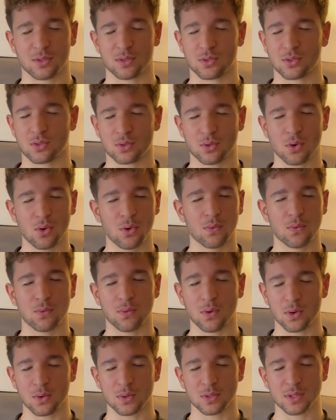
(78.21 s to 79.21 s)
so
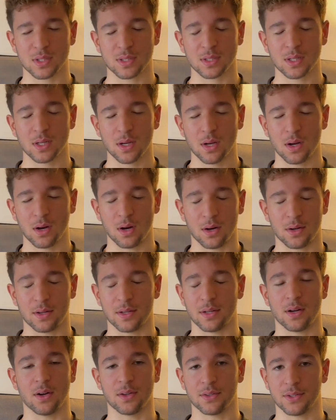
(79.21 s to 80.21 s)
focused
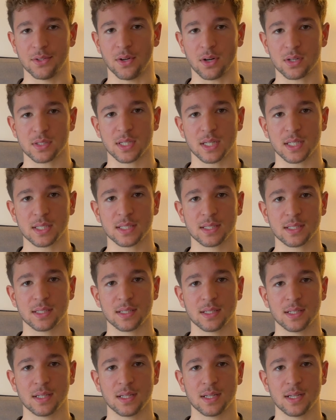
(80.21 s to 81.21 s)
on the dock start
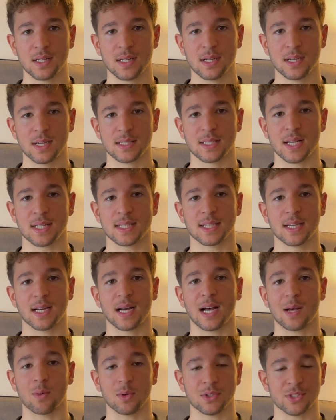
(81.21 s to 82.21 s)
that
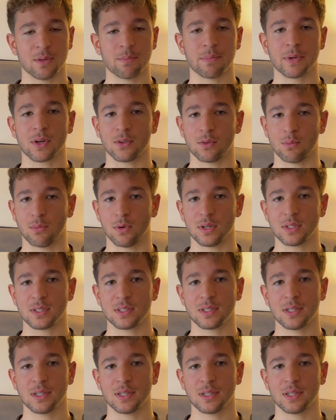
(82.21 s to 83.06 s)
I was jumping on the board.